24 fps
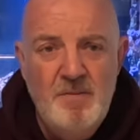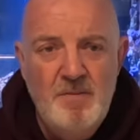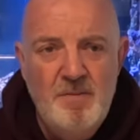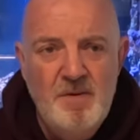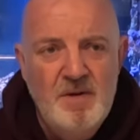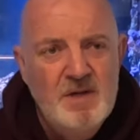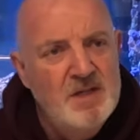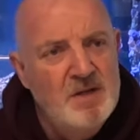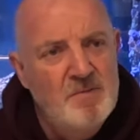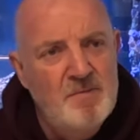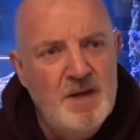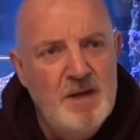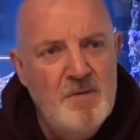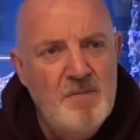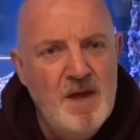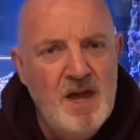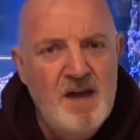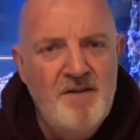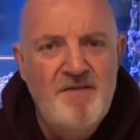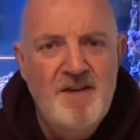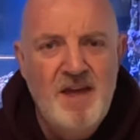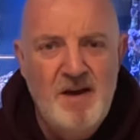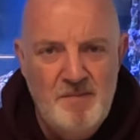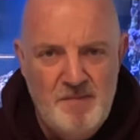is it the
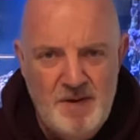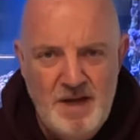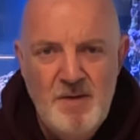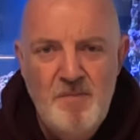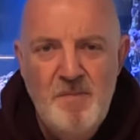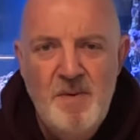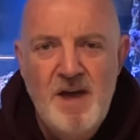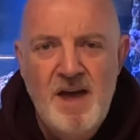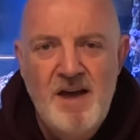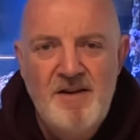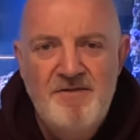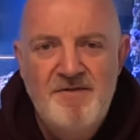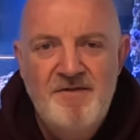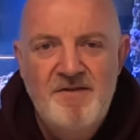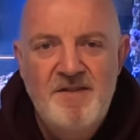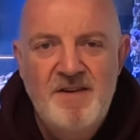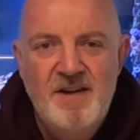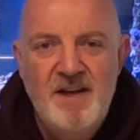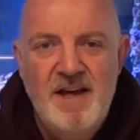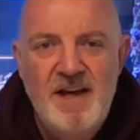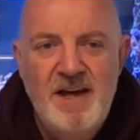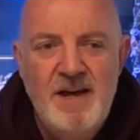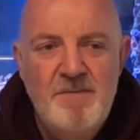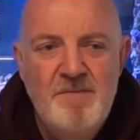PPF? Yeah,
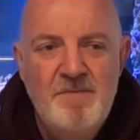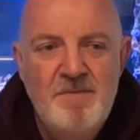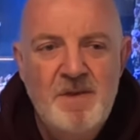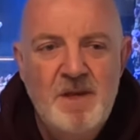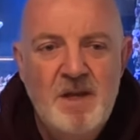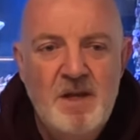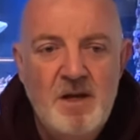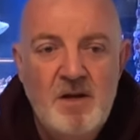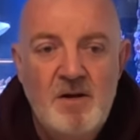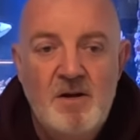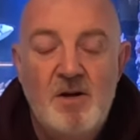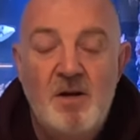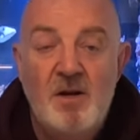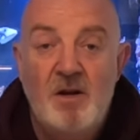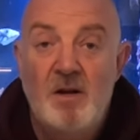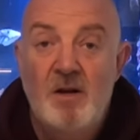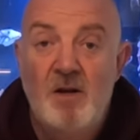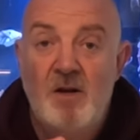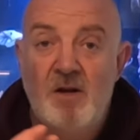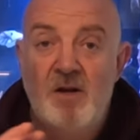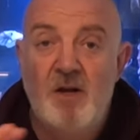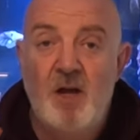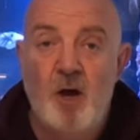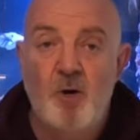PPF
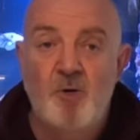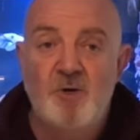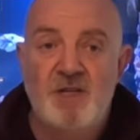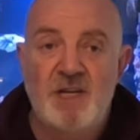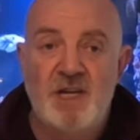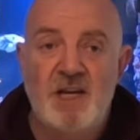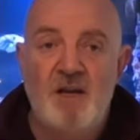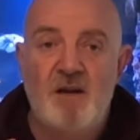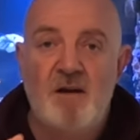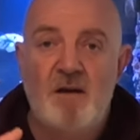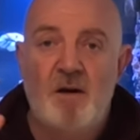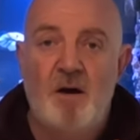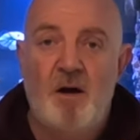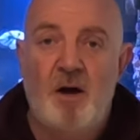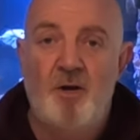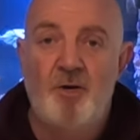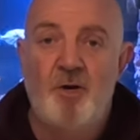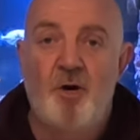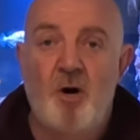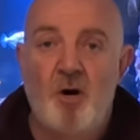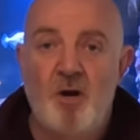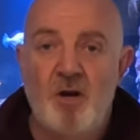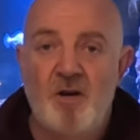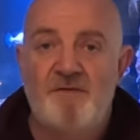coating on
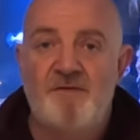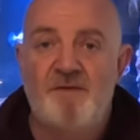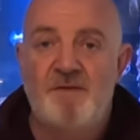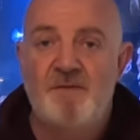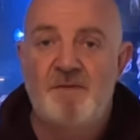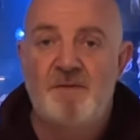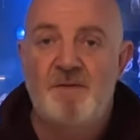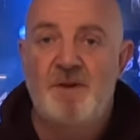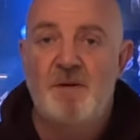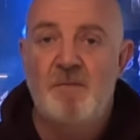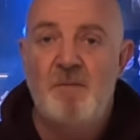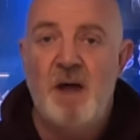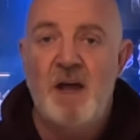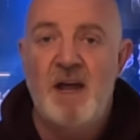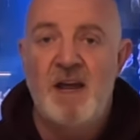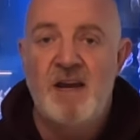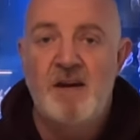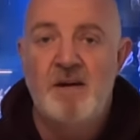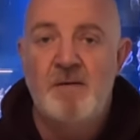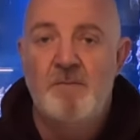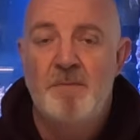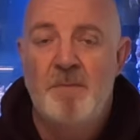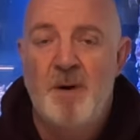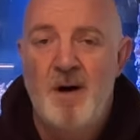all of the
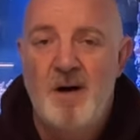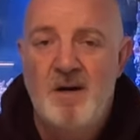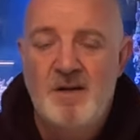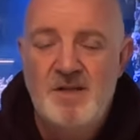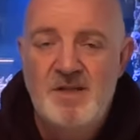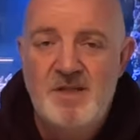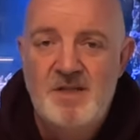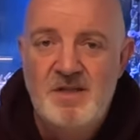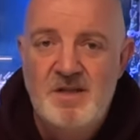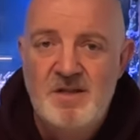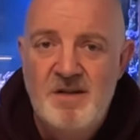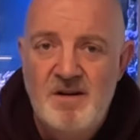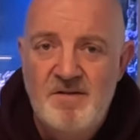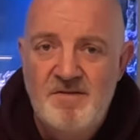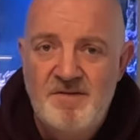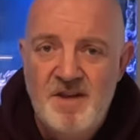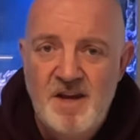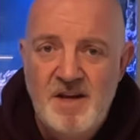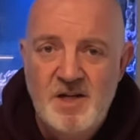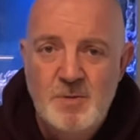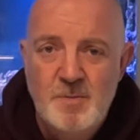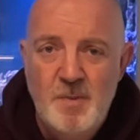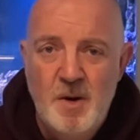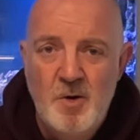main parts of the
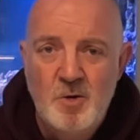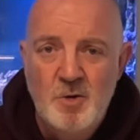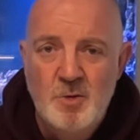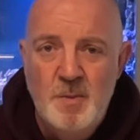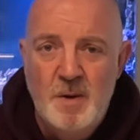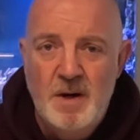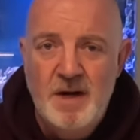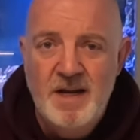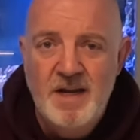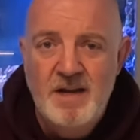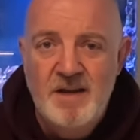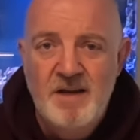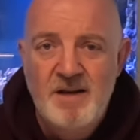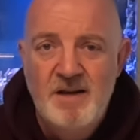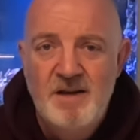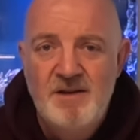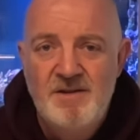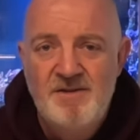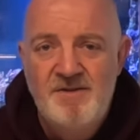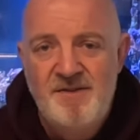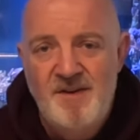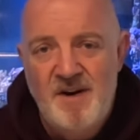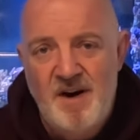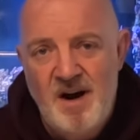exposed bike,
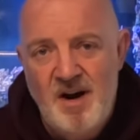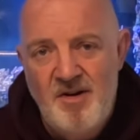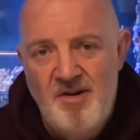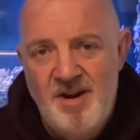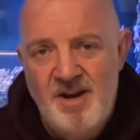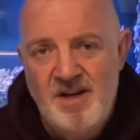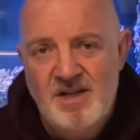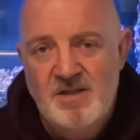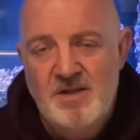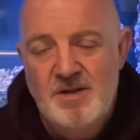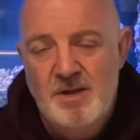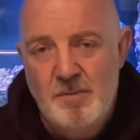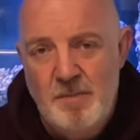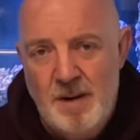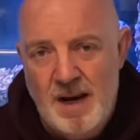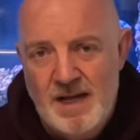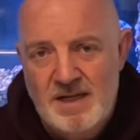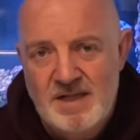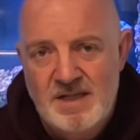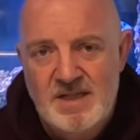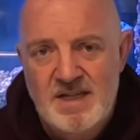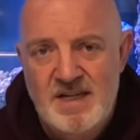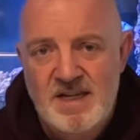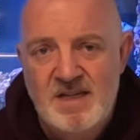fairings, the
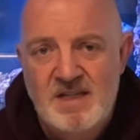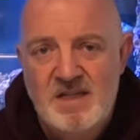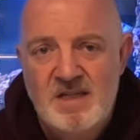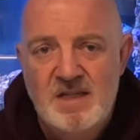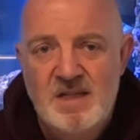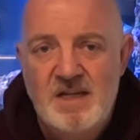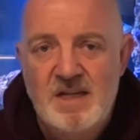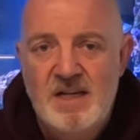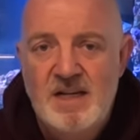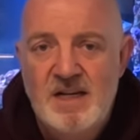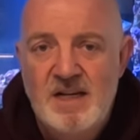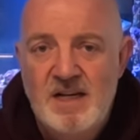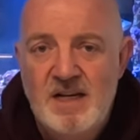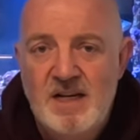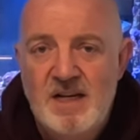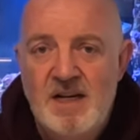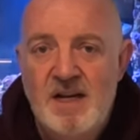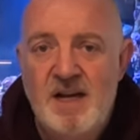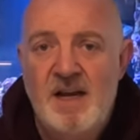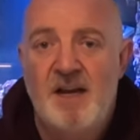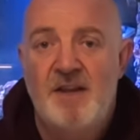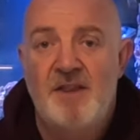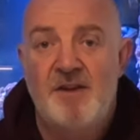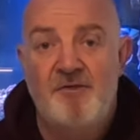plastics,
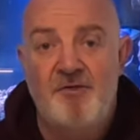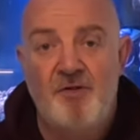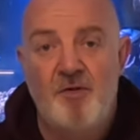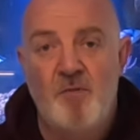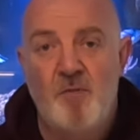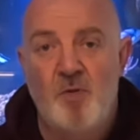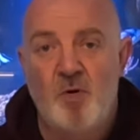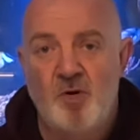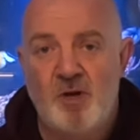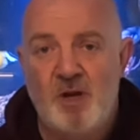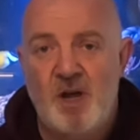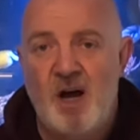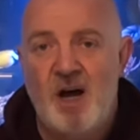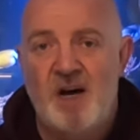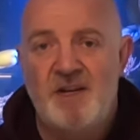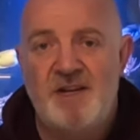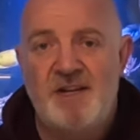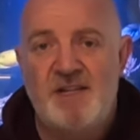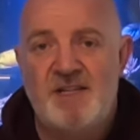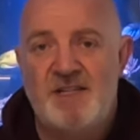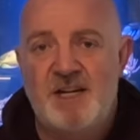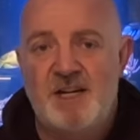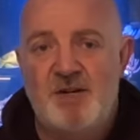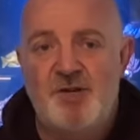the front mudguard,
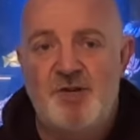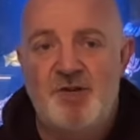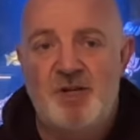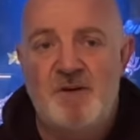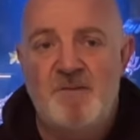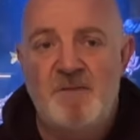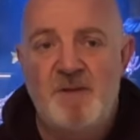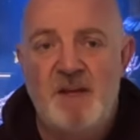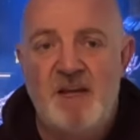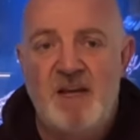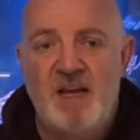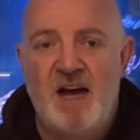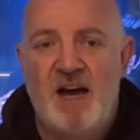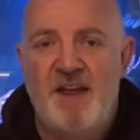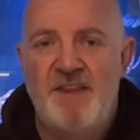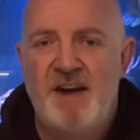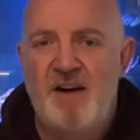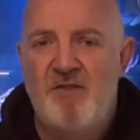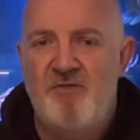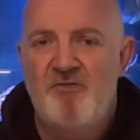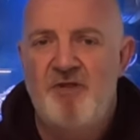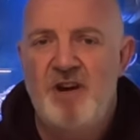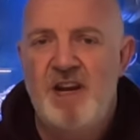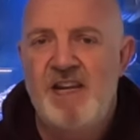etc. And
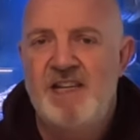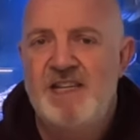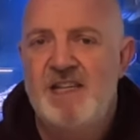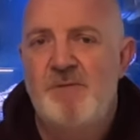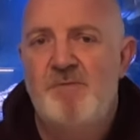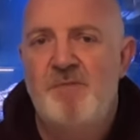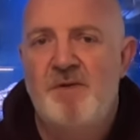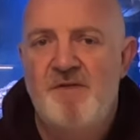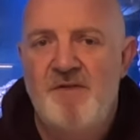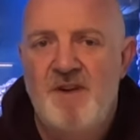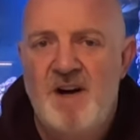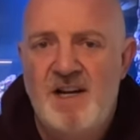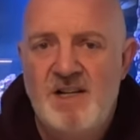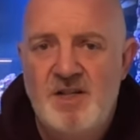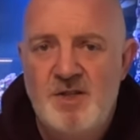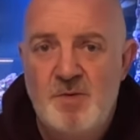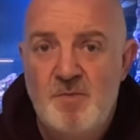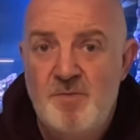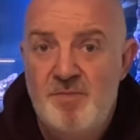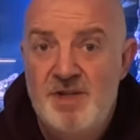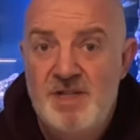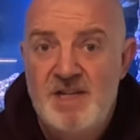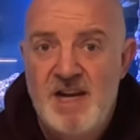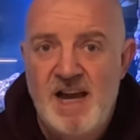that really did provide some
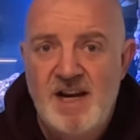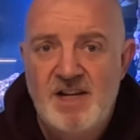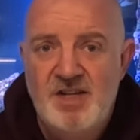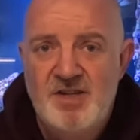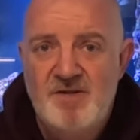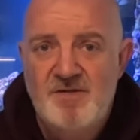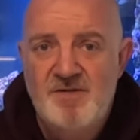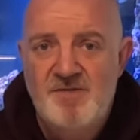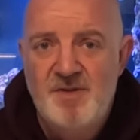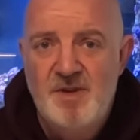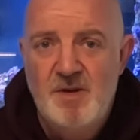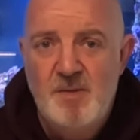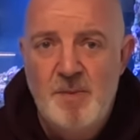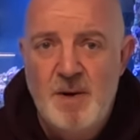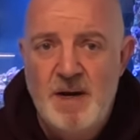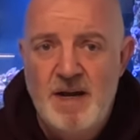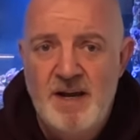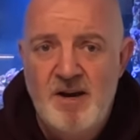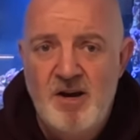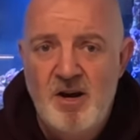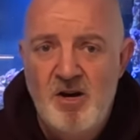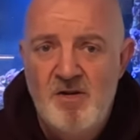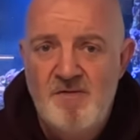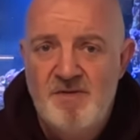protection for the
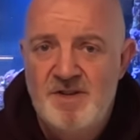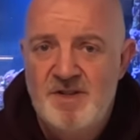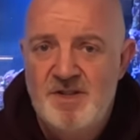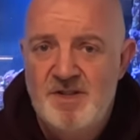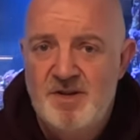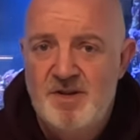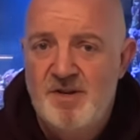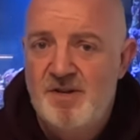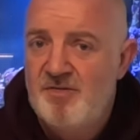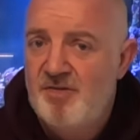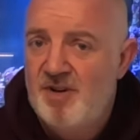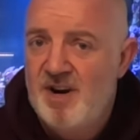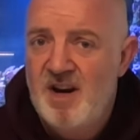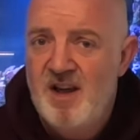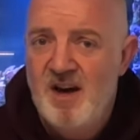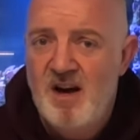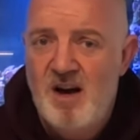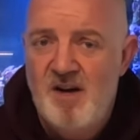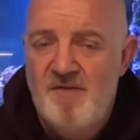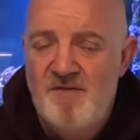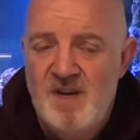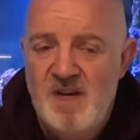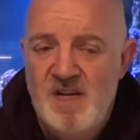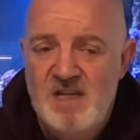bike over the sort of
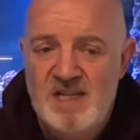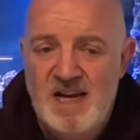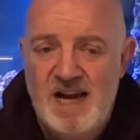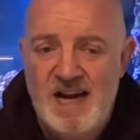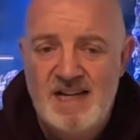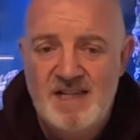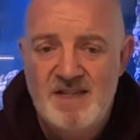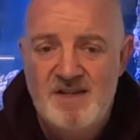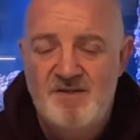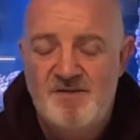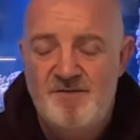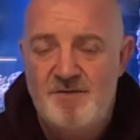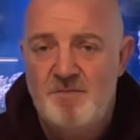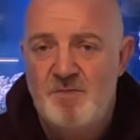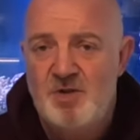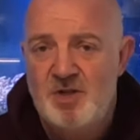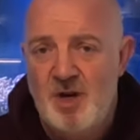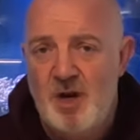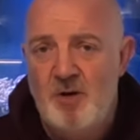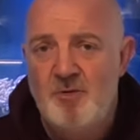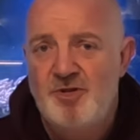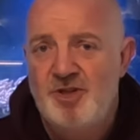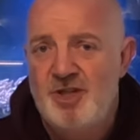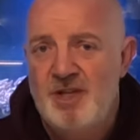3.5 years I had it from
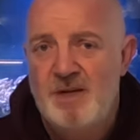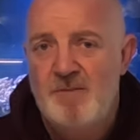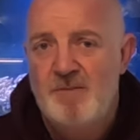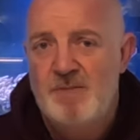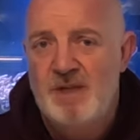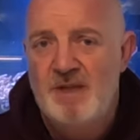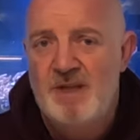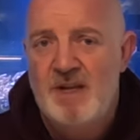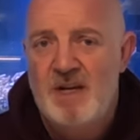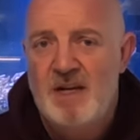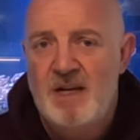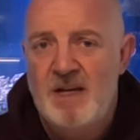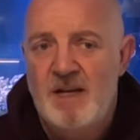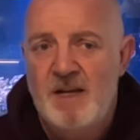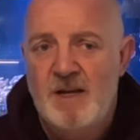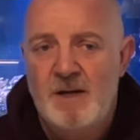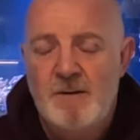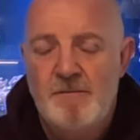stone chips and the like.